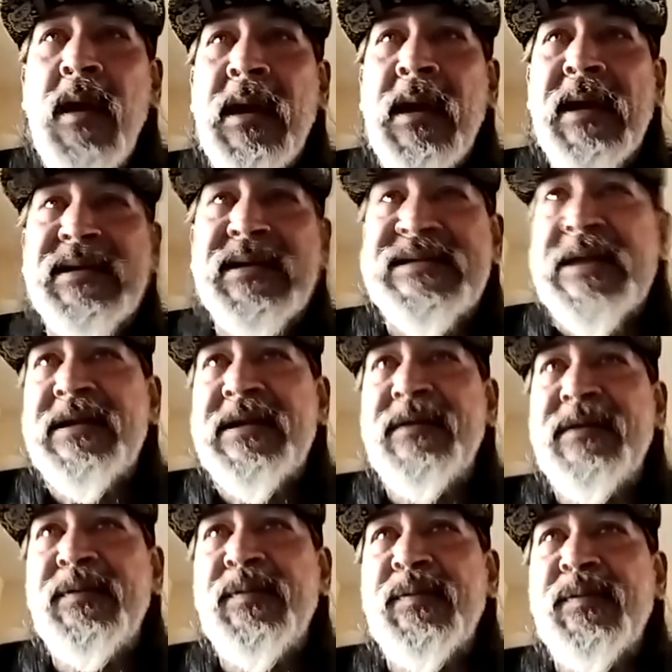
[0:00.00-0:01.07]
instead
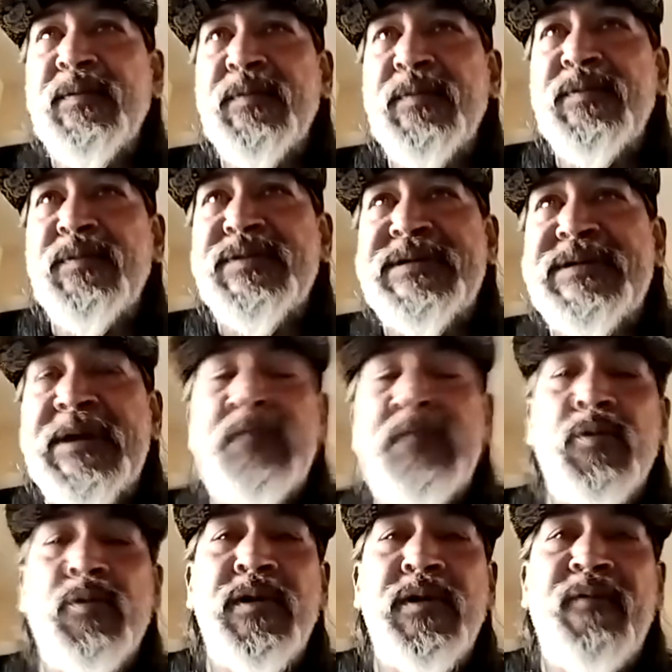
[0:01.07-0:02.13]
of seeing
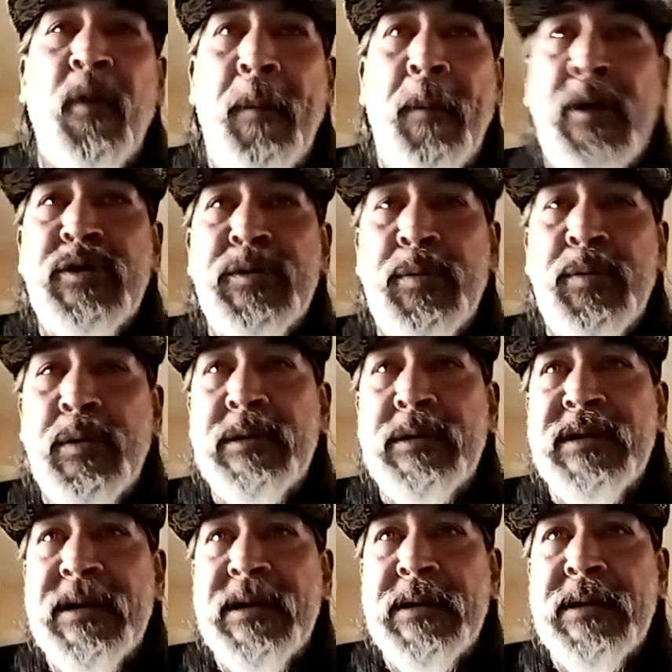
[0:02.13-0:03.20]
one of our peer support
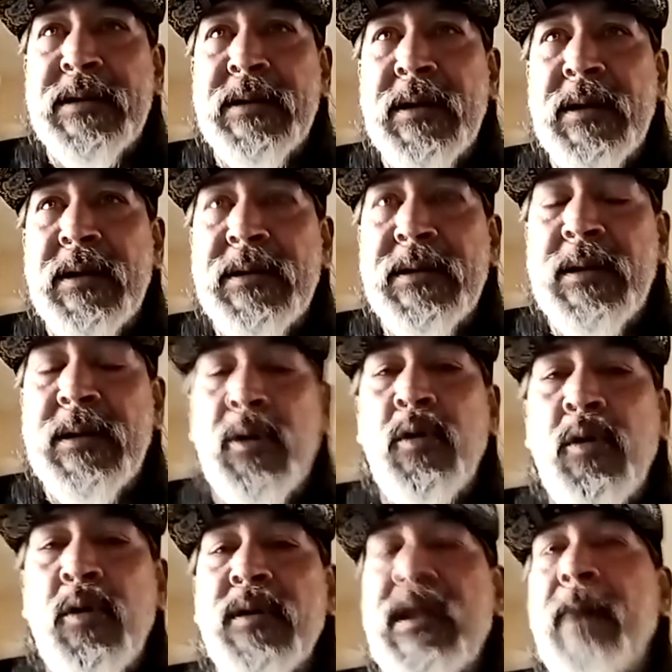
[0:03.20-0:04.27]
that
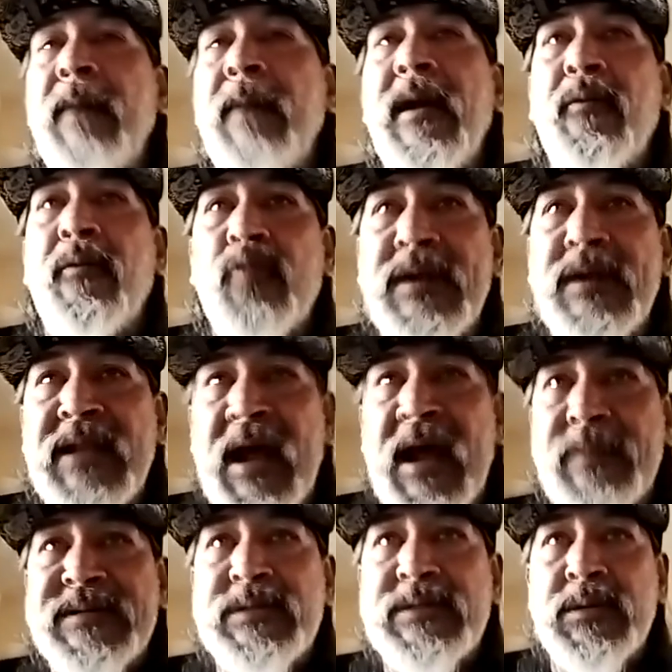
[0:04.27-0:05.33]
that may have
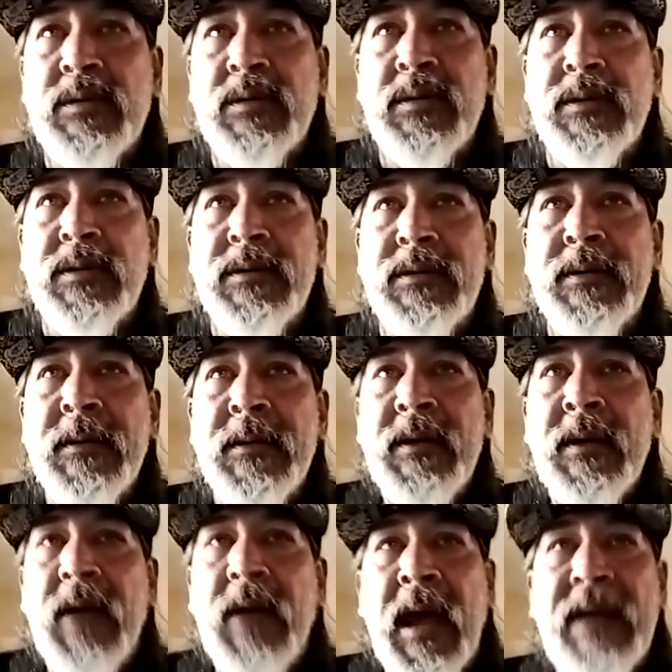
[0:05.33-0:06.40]
relapsed or
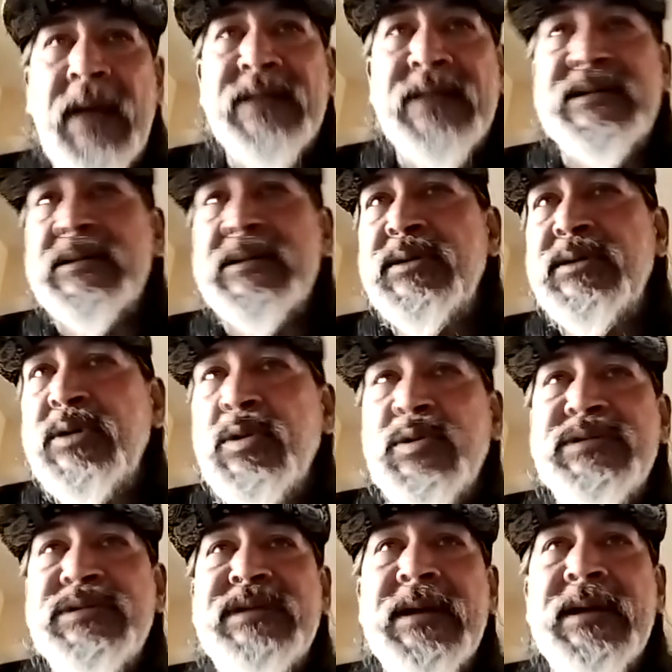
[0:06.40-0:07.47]
has
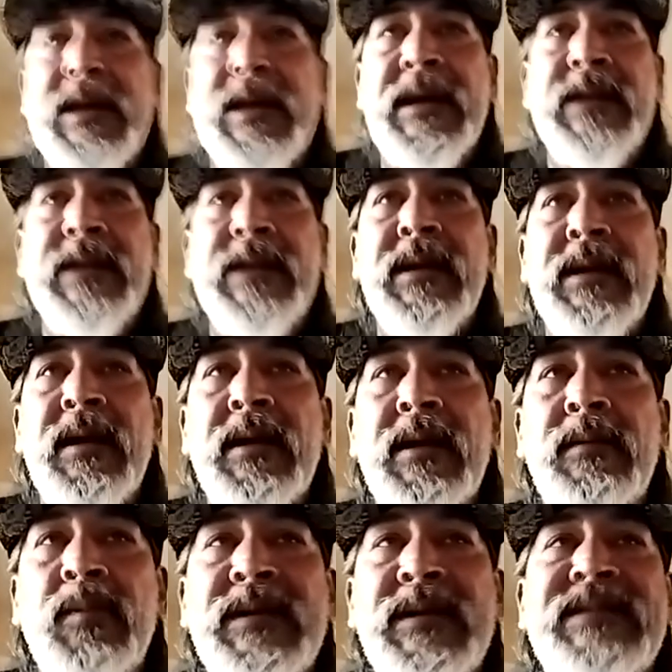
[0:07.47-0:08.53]
used, and
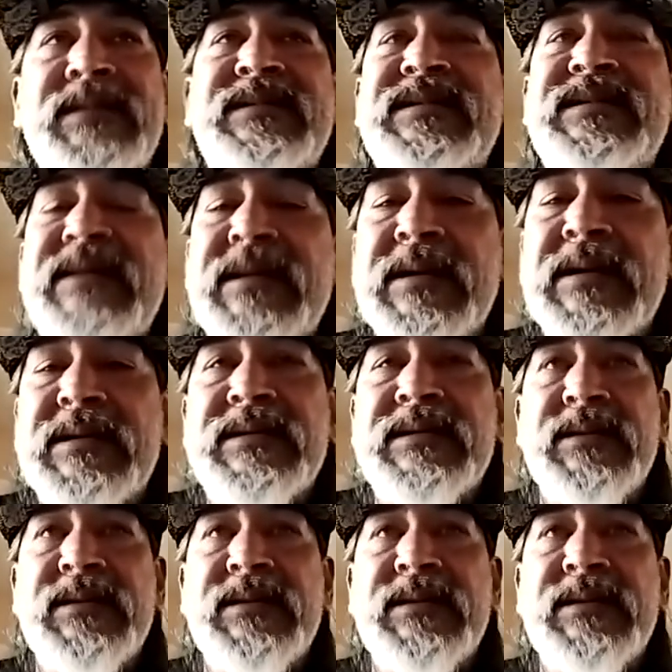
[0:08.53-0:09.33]
we see it,